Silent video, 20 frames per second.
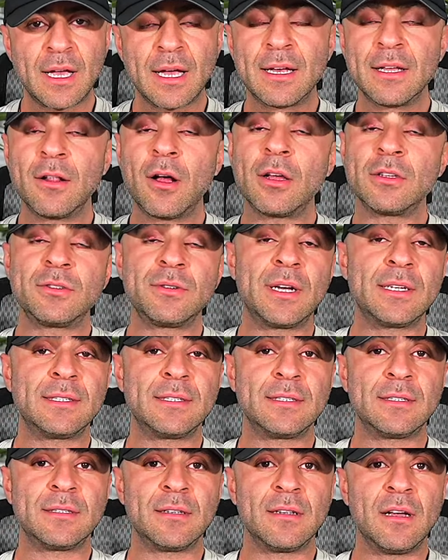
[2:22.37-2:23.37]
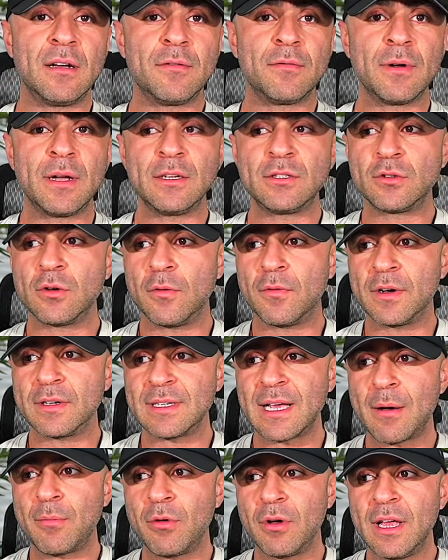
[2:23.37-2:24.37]
I cannot stress this enough, right? So for
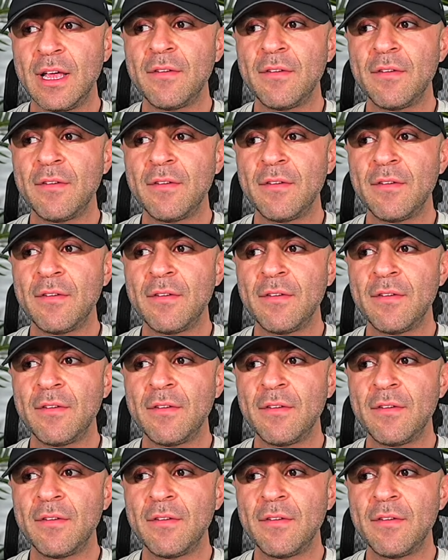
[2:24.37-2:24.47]
example,